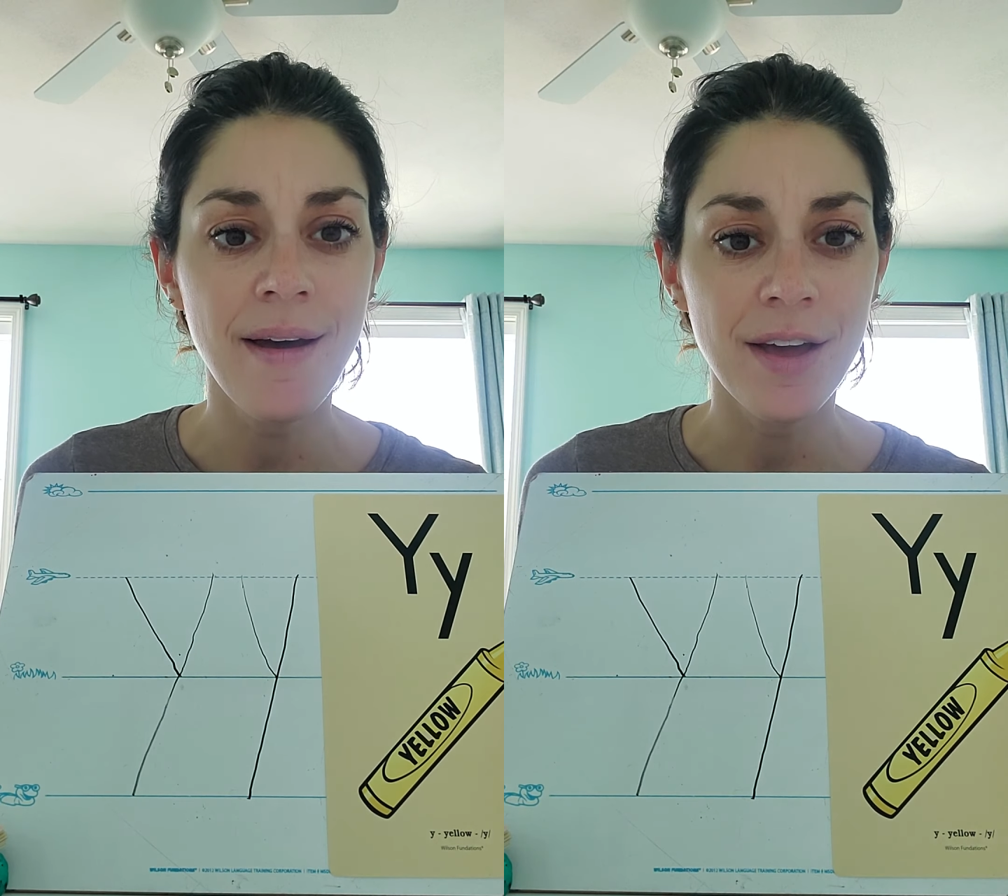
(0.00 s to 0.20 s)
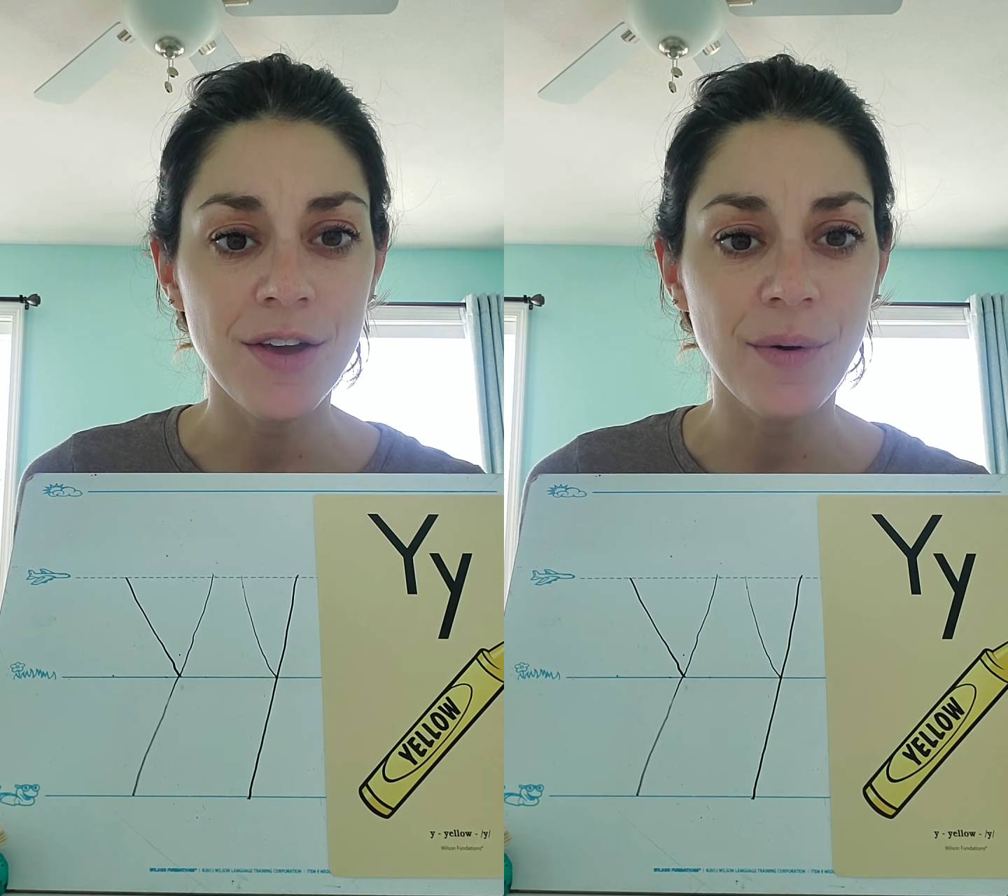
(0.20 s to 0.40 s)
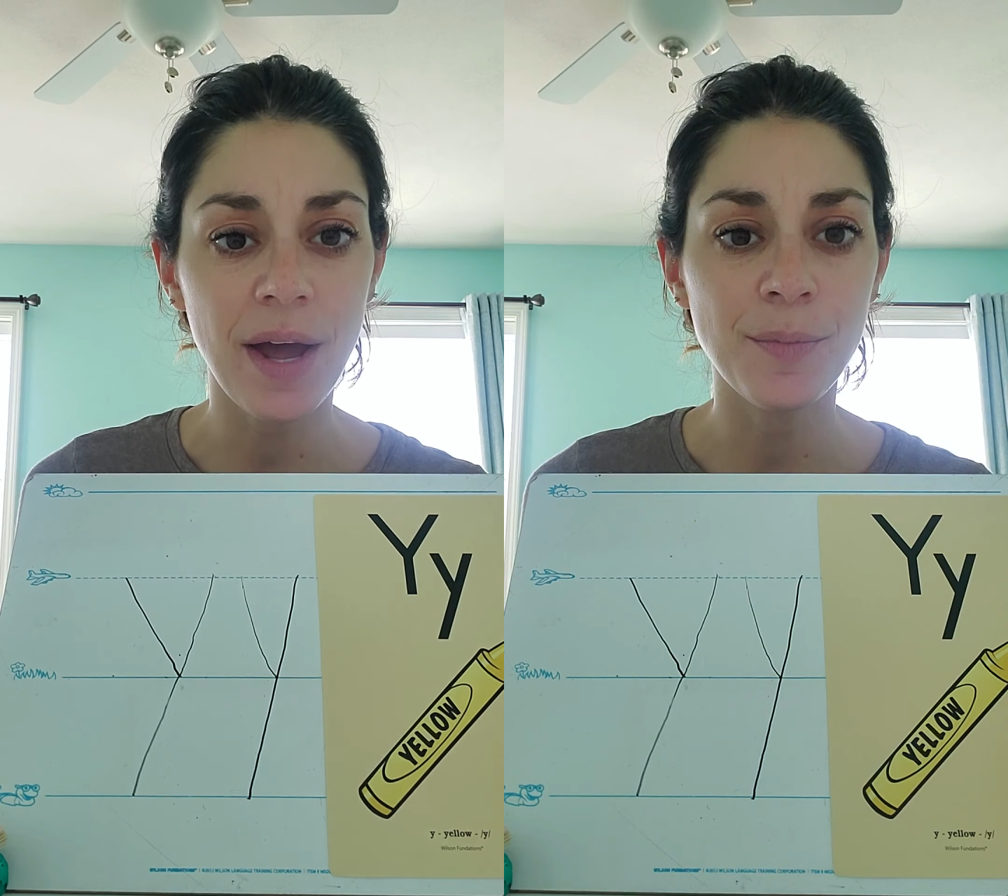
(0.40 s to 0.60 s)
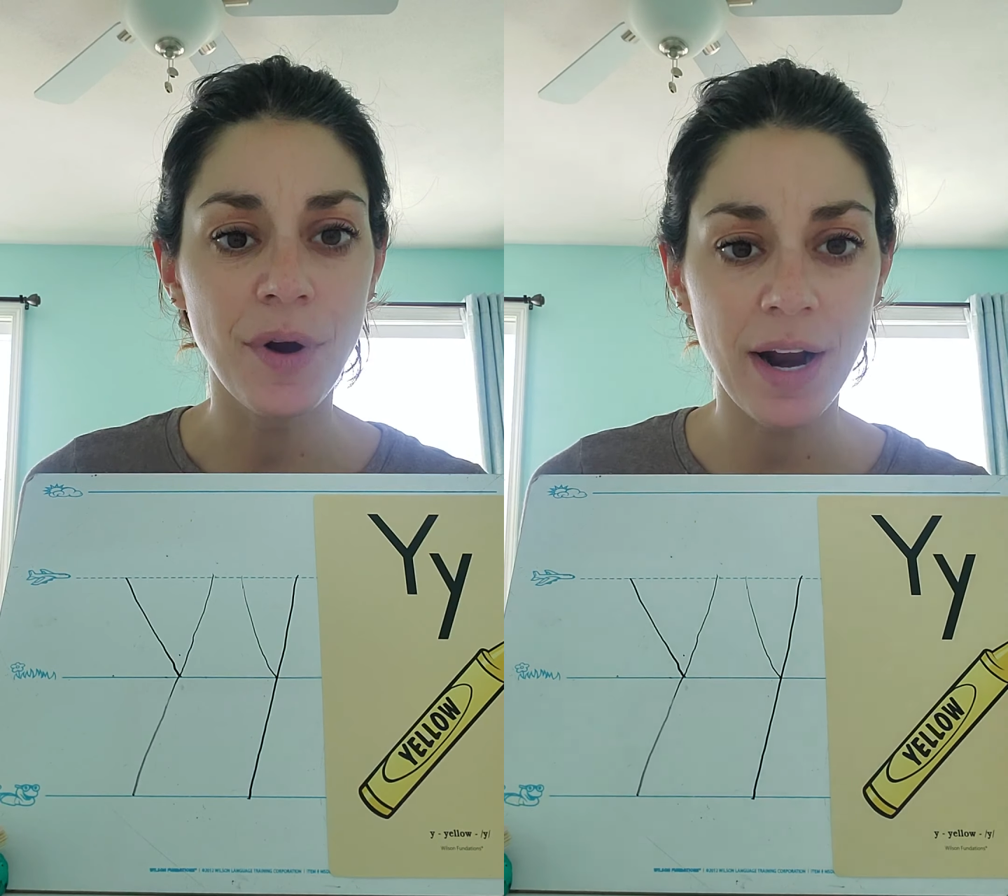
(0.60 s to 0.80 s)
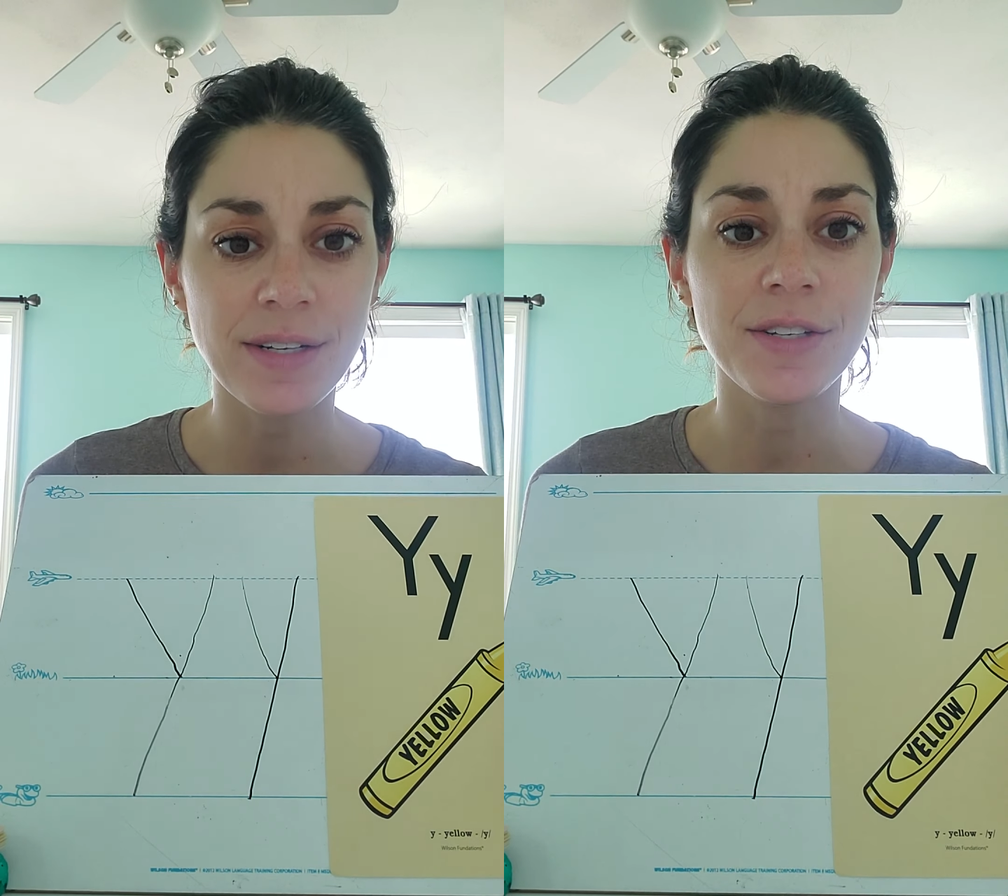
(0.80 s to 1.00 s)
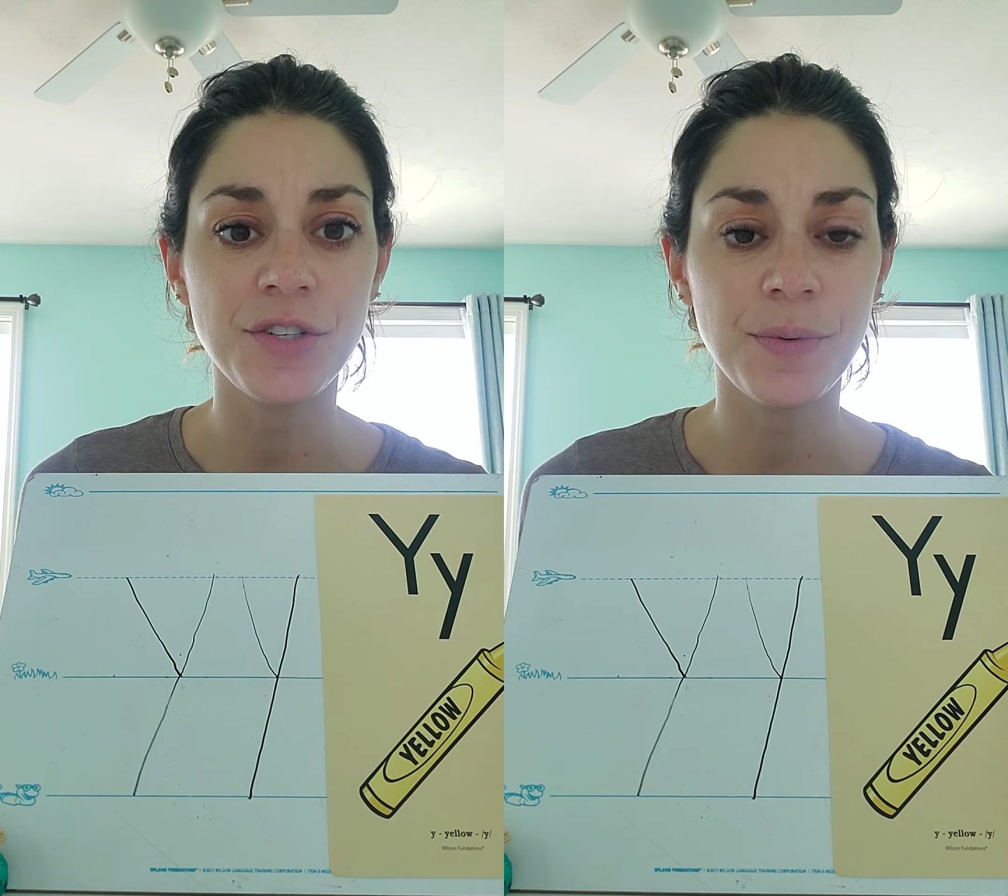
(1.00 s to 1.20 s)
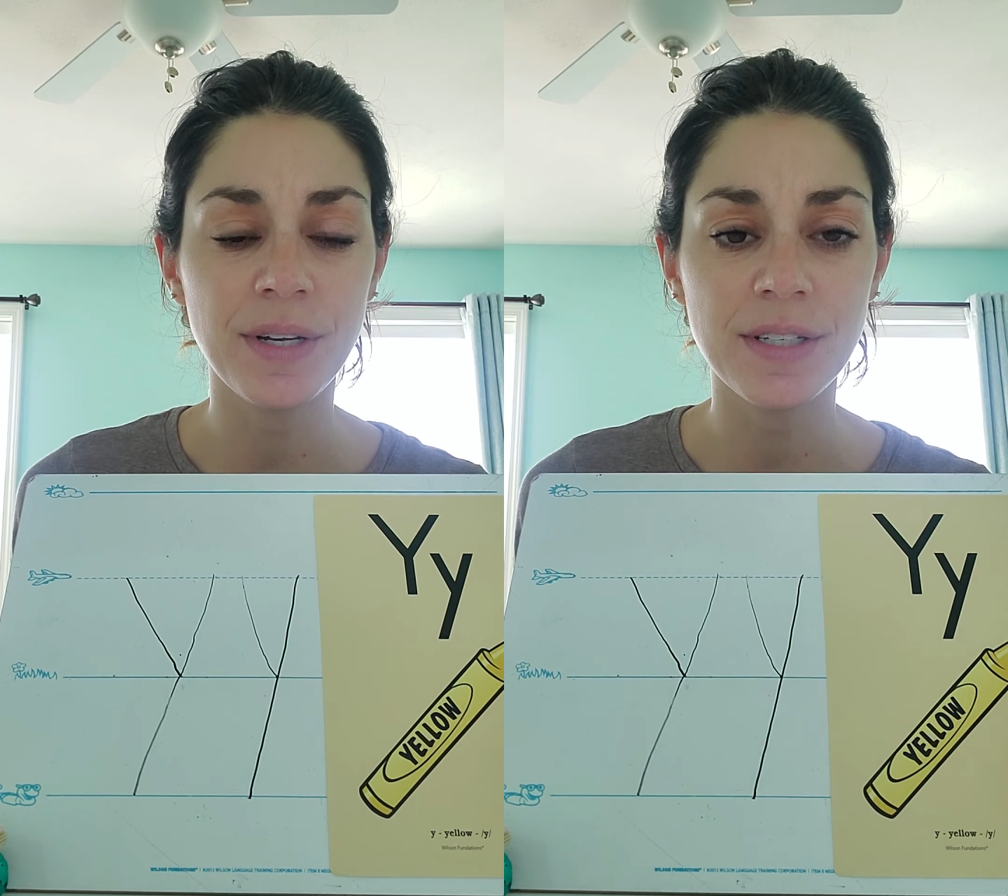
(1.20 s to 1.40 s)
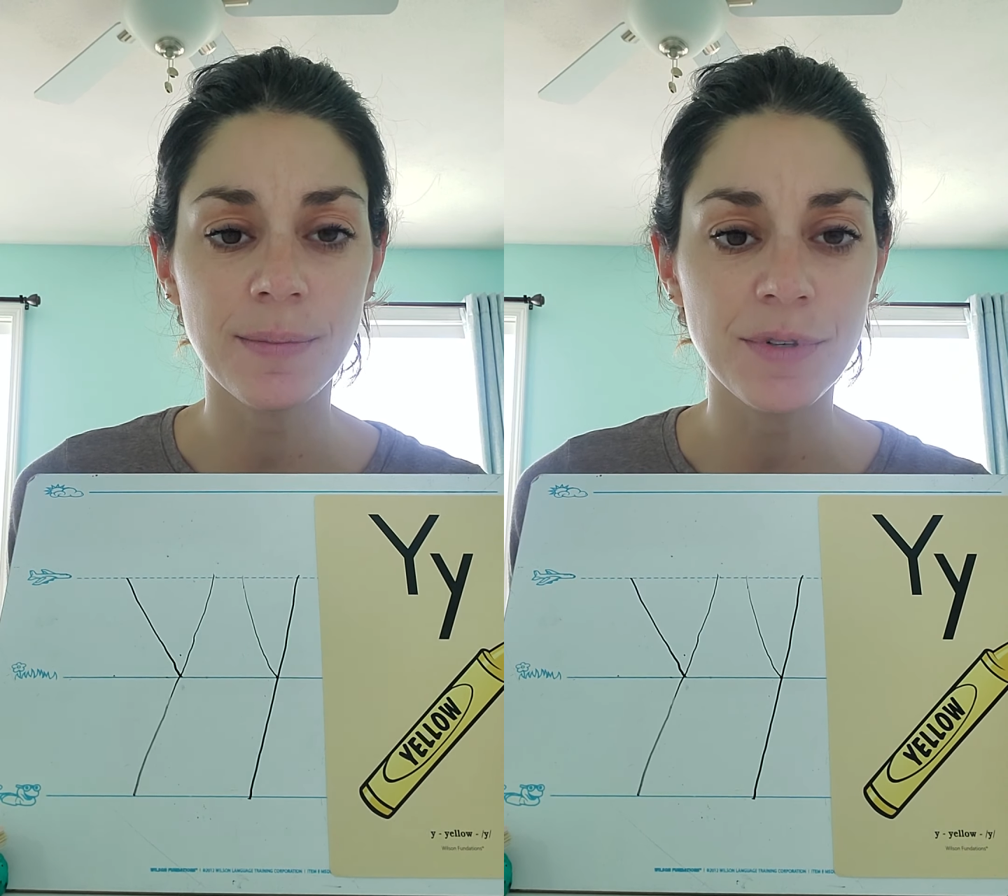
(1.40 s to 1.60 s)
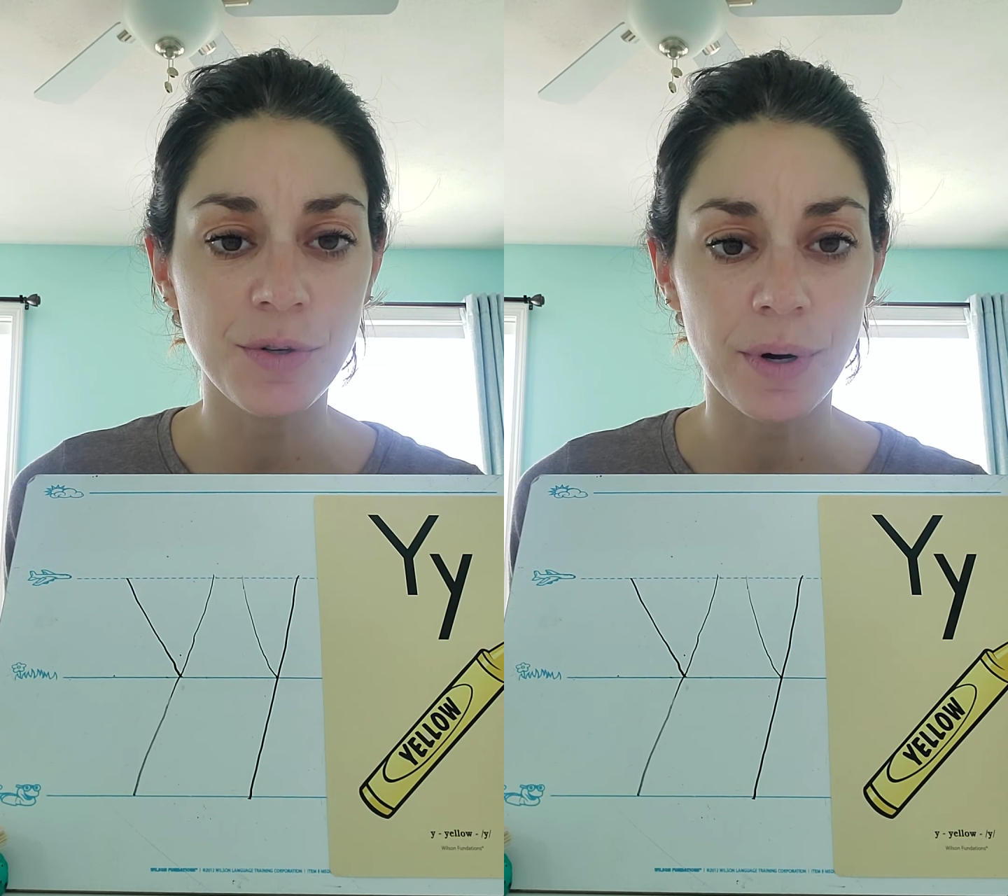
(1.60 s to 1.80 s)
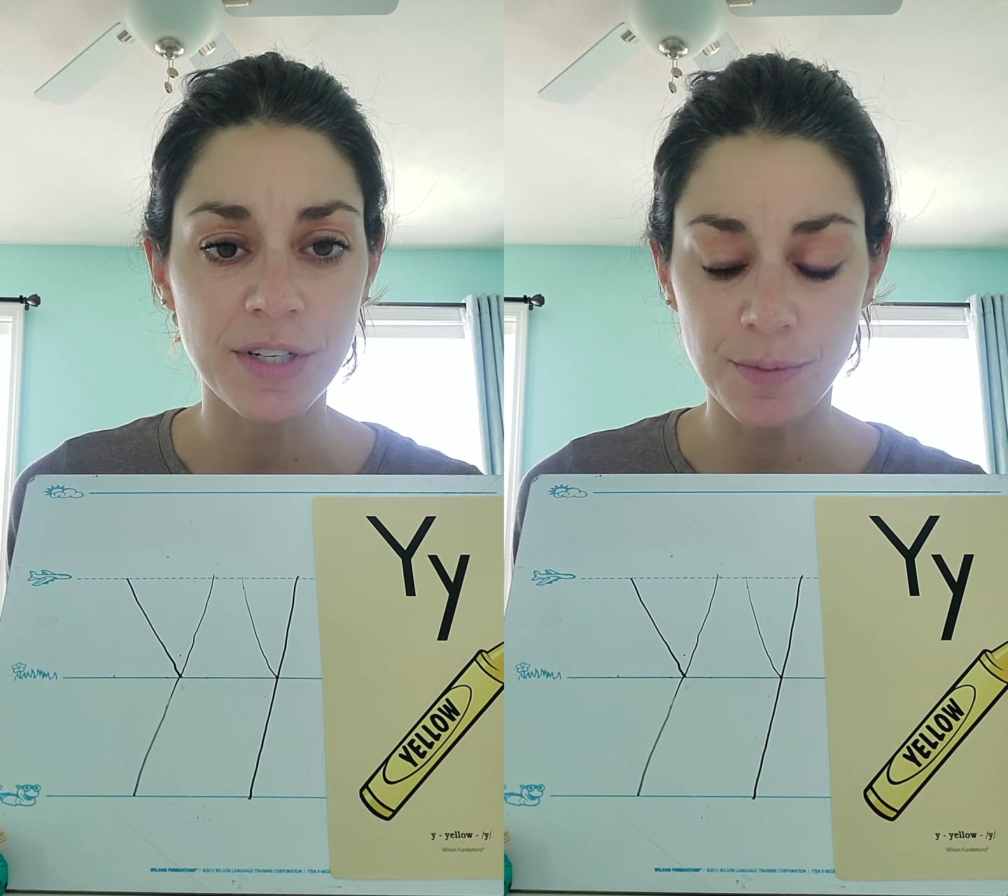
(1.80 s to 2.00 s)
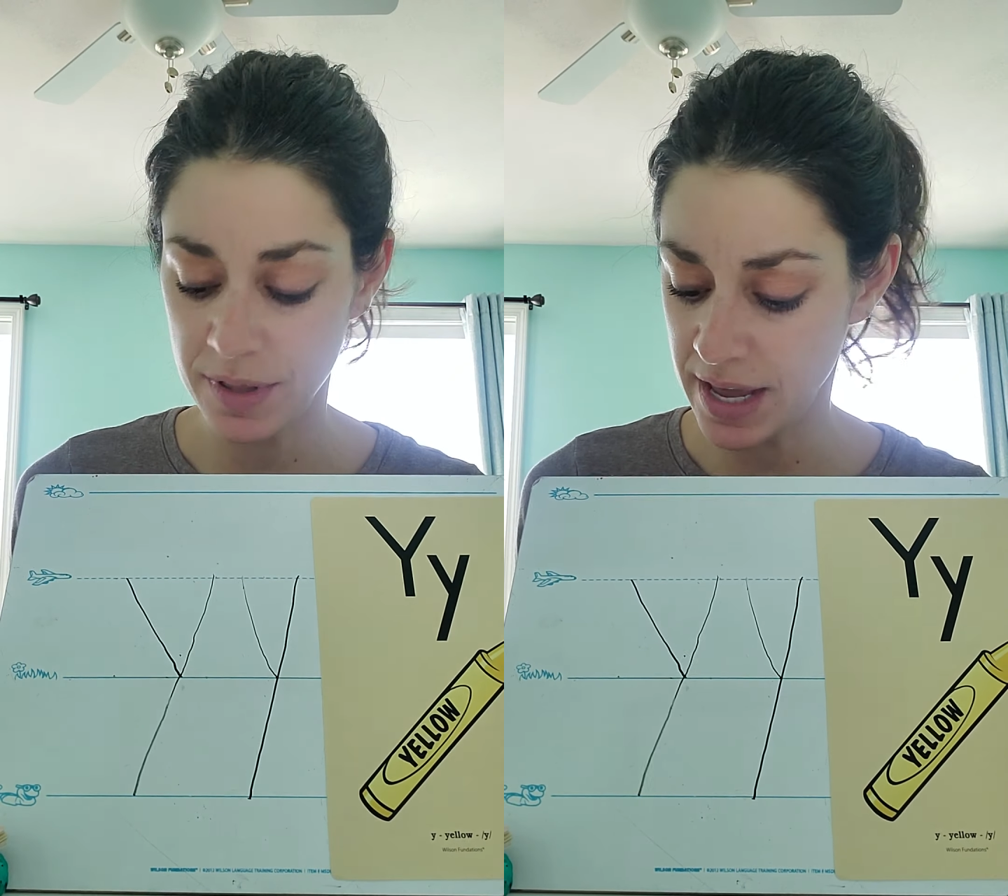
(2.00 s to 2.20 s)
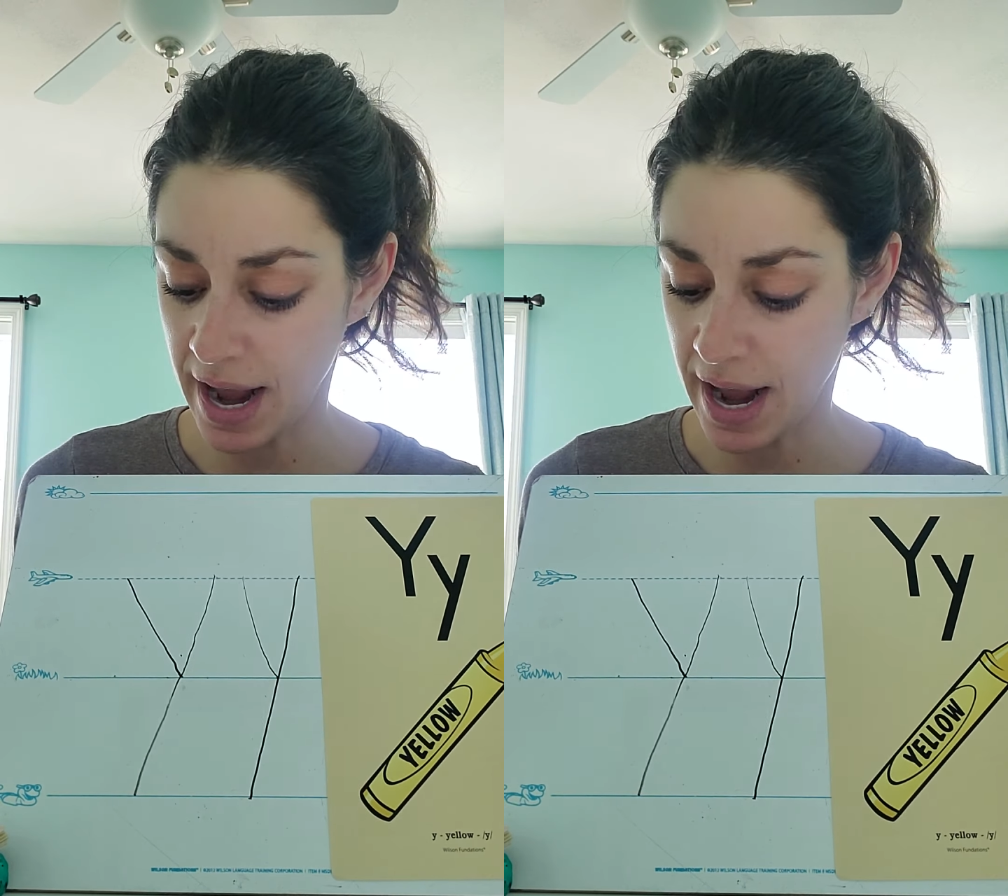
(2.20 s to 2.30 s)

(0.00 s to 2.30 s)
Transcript: you can practice doing some sorts with the